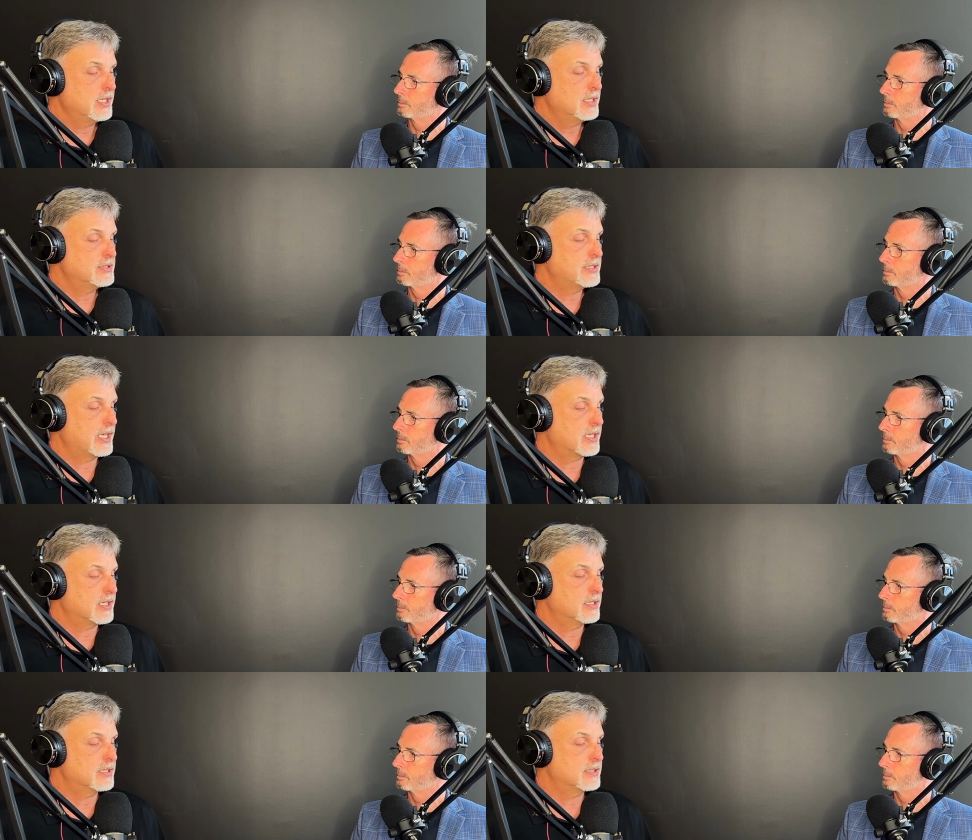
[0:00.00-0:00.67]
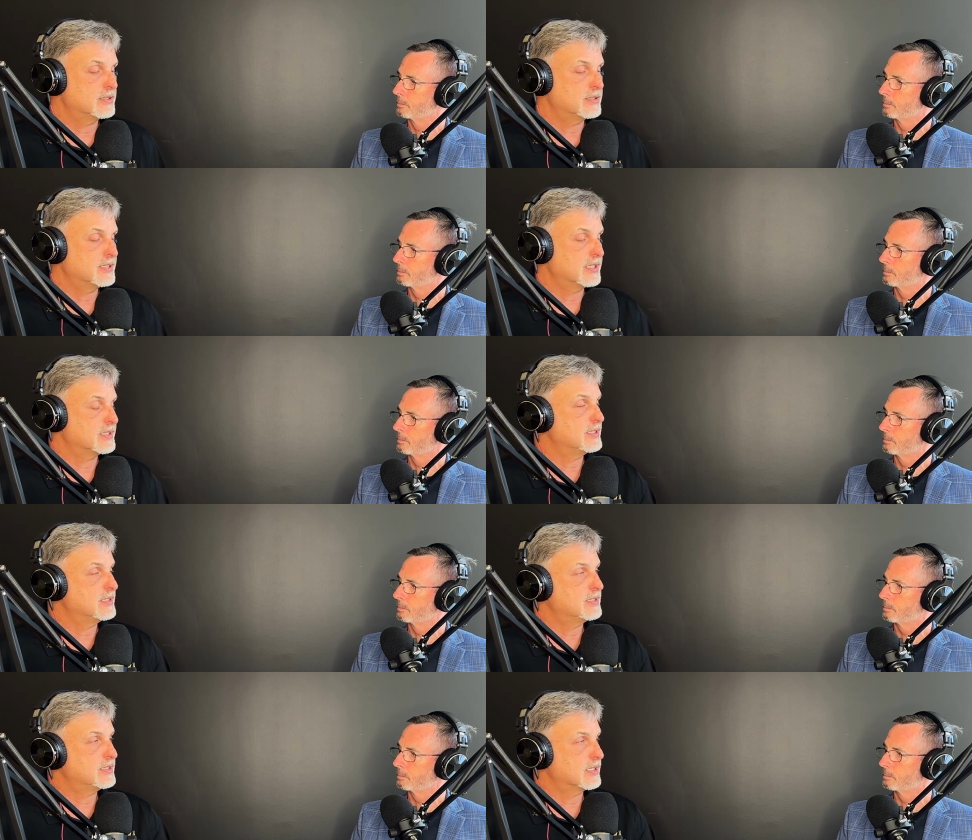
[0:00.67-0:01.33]
Speaker 1: taking sixty
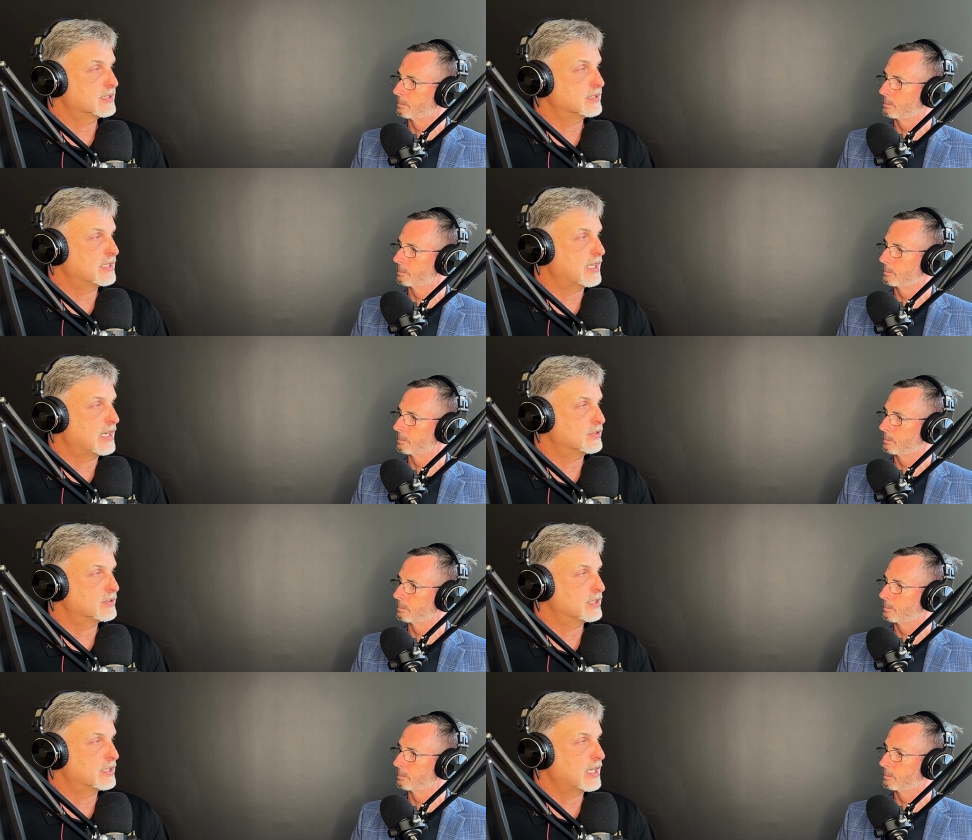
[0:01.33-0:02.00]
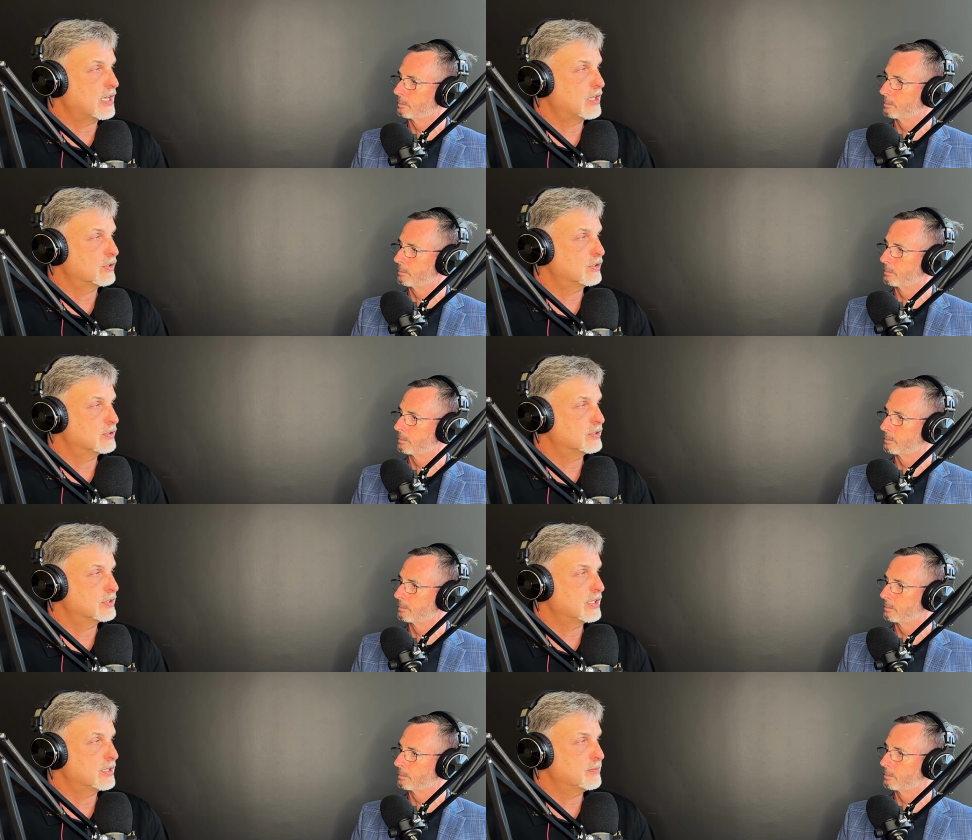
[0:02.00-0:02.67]
six thousand
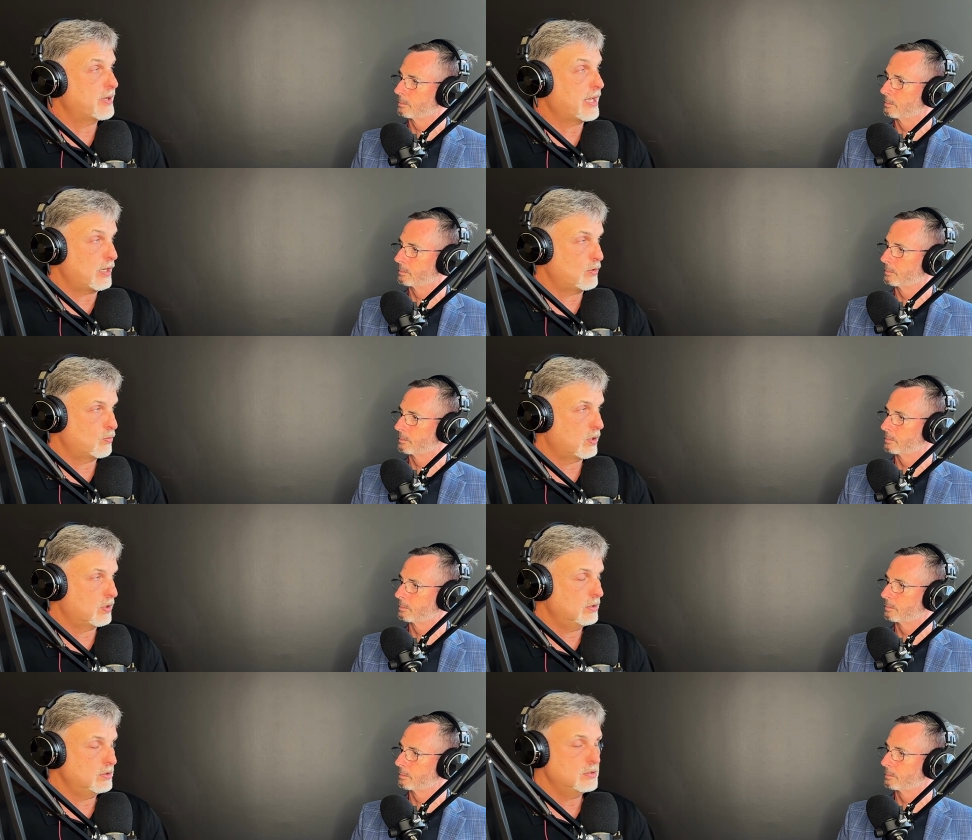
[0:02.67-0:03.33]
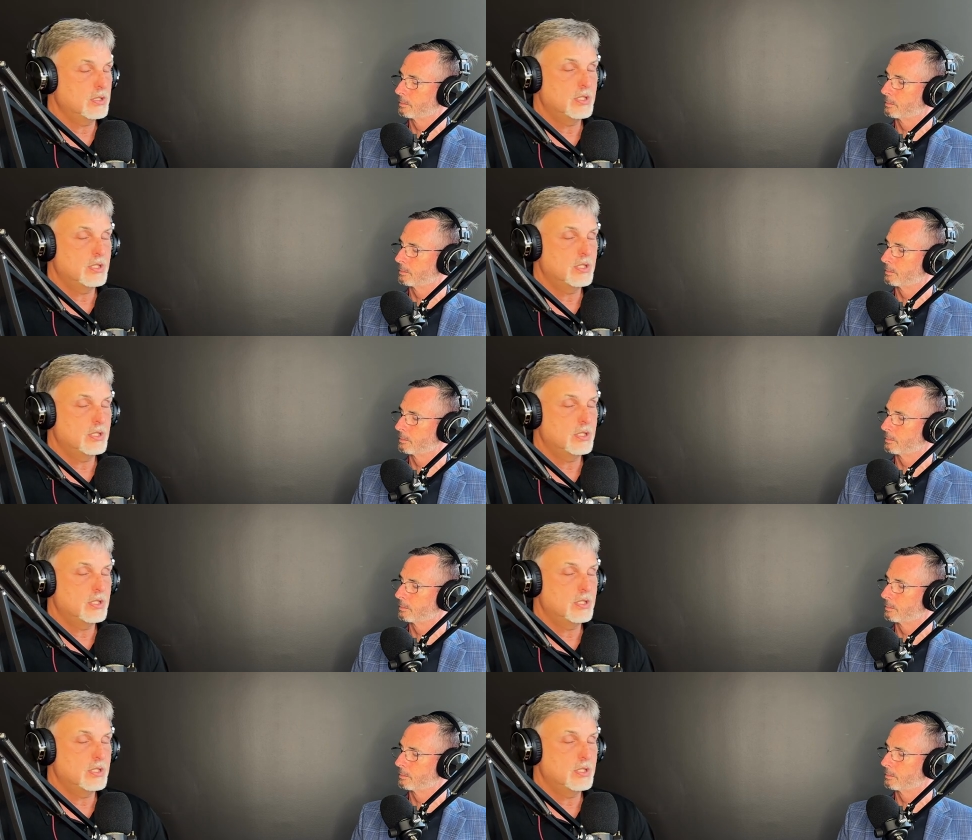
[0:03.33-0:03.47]
dollars in payroll,